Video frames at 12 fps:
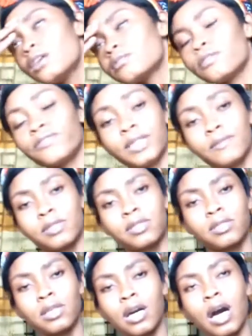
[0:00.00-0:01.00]
So
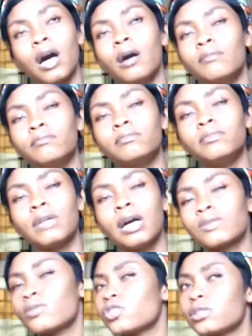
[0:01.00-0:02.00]
fans,
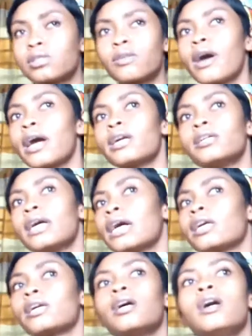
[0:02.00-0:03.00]
as I was just crying,
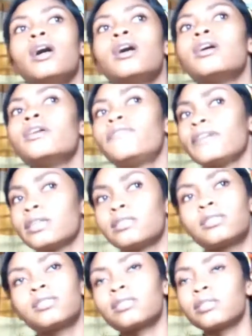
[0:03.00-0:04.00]
I
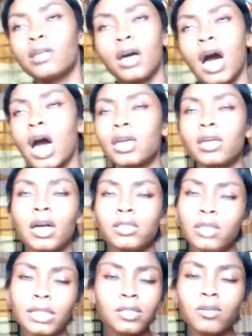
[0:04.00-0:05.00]

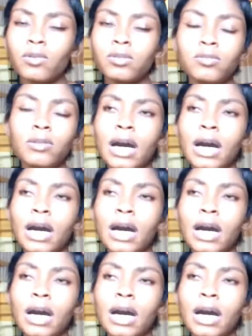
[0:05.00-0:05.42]
didn't know what to do.